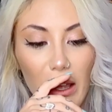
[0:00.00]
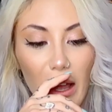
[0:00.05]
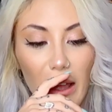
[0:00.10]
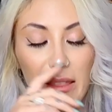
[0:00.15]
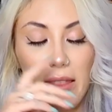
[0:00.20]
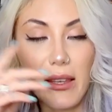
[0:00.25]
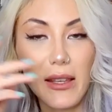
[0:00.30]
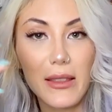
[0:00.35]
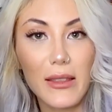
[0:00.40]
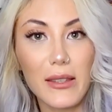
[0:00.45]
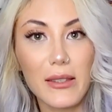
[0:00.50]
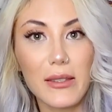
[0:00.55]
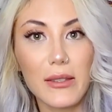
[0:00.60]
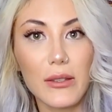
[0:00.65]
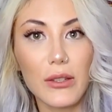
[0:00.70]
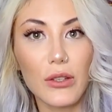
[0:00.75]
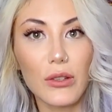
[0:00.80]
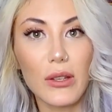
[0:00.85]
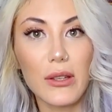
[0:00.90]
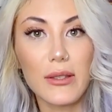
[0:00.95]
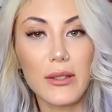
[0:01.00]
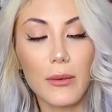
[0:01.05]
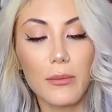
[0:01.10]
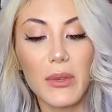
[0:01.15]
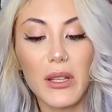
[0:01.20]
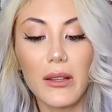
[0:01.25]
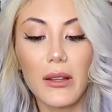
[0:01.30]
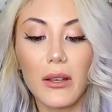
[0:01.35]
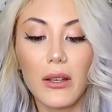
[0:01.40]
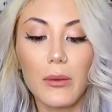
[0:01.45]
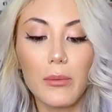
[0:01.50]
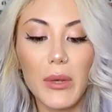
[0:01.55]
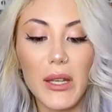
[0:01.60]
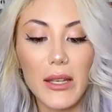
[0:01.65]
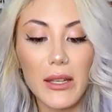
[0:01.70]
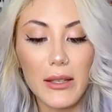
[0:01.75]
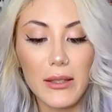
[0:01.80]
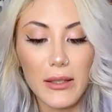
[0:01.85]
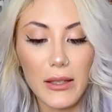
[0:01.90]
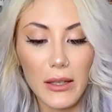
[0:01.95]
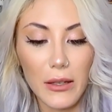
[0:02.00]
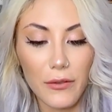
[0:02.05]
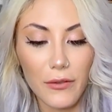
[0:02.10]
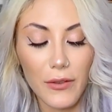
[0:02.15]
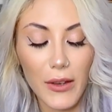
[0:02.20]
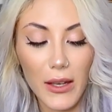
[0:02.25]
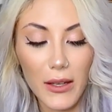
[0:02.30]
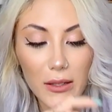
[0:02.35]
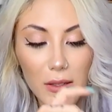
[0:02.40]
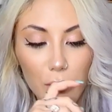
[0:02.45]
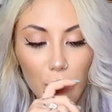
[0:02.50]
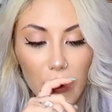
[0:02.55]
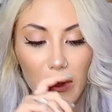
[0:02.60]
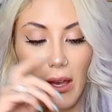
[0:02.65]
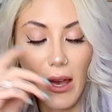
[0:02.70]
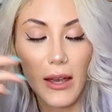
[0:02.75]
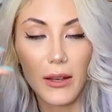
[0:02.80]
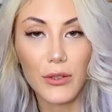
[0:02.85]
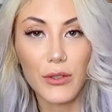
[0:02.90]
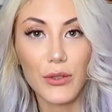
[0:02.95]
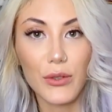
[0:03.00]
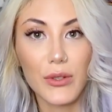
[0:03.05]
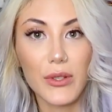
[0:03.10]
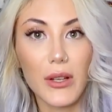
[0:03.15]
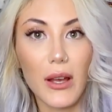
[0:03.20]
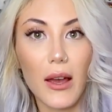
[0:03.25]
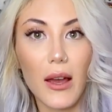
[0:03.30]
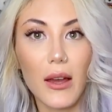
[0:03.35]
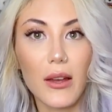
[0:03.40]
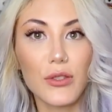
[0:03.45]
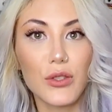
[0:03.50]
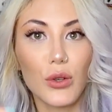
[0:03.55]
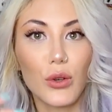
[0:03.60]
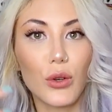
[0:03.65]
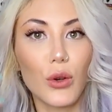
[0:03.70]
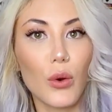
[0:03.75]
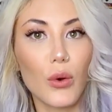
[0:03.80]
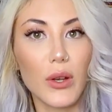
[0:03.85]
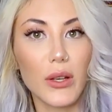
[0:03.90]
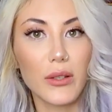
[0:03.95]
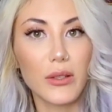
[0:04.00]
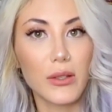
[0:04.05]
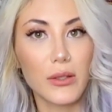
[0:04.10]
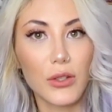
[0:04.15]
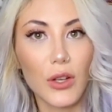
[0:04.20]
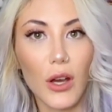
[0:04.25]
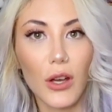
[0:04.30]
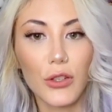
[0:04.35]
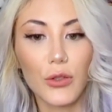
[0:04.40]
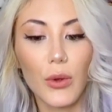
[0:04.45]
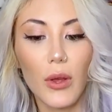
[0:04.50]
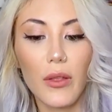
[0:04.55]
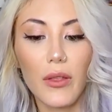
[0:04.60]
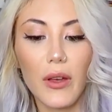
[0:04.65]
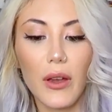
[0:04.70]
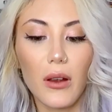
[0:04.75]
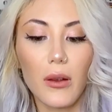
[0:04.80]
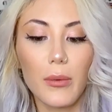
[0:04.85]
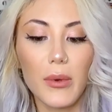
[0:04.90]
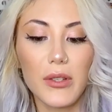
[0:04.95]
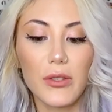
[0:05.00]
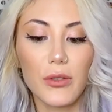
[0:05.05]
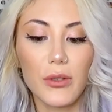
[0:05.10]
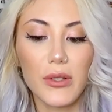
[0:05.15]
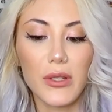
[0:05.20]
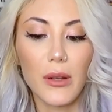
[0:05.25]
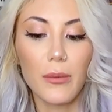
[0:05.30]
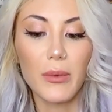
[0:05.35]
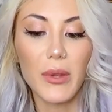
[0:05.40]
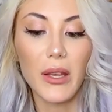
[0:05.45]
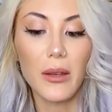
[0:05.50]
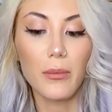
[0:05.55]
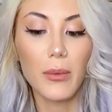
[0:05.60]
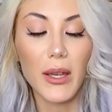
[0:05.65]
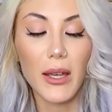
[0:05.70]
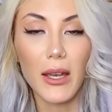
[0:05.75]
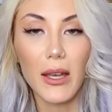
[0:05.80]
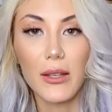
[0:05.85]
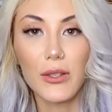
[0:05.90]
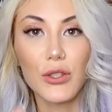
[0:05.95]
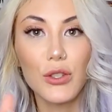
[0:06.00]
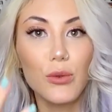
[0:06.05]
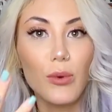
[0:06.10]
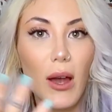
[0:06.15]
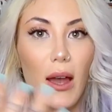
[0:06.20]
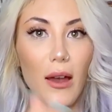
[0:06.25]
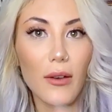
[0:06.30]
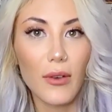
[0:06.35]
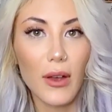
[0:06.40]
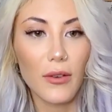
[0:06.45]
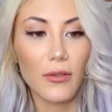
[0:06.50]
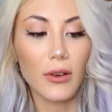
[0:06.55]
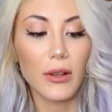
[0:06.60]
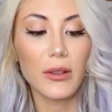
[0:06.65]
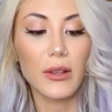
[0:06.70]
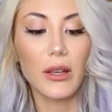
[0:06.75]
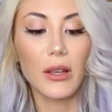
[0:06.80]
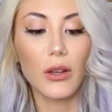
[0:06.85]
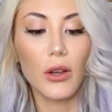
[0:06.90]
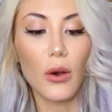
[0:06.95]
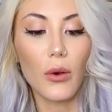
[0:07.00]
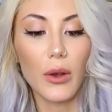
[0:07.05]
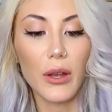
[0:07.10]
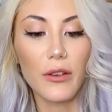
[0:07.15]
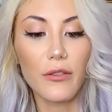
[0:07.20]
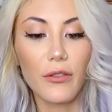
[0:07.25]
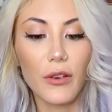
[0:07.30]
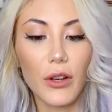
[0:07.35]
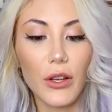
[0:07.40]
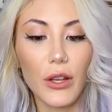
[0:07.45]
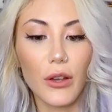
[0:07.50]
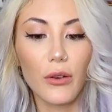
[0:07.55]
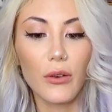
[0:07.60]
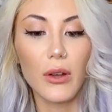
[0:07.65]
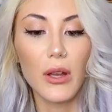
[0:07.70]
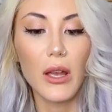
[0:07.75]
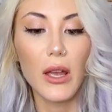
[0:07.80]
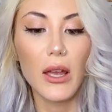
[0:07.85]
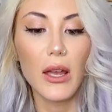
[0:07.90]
I think this is something that could be easily fixed with exercise or going to talk to a therapist or something because you have everything going for you.